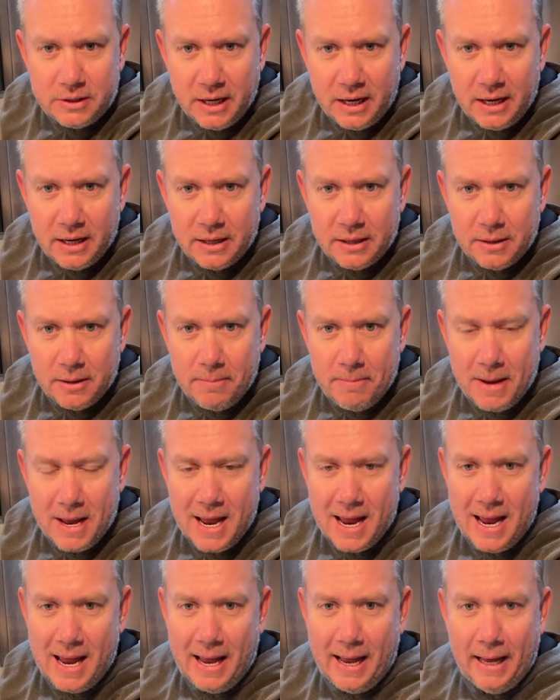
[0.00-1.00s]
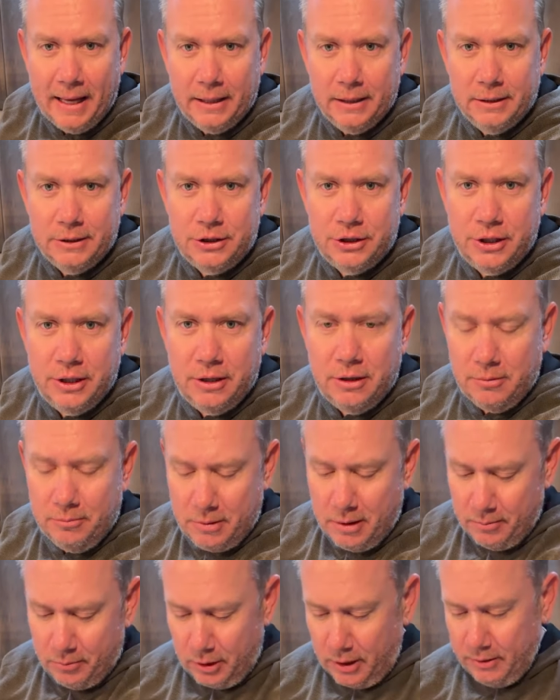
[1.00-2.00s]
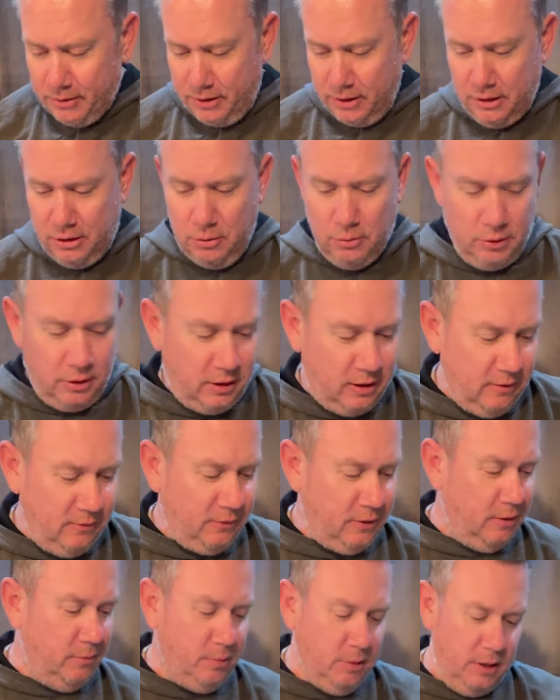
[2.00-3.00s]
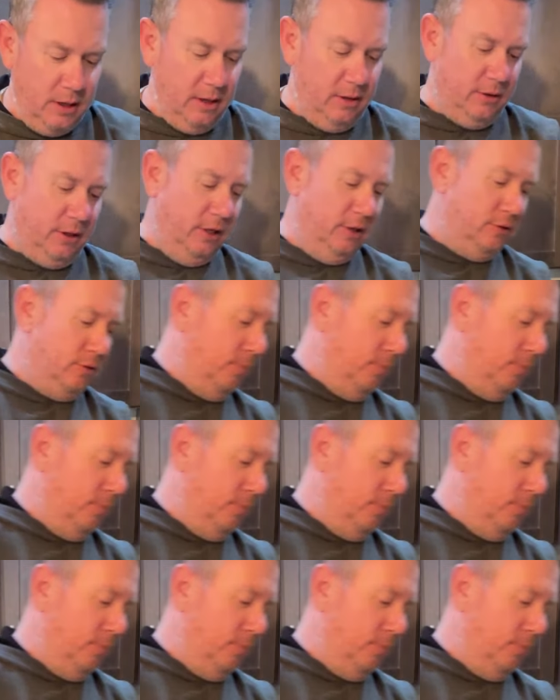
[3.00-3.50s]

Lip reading: Dandaman, channel member? I think you were gifted, but hey, thanks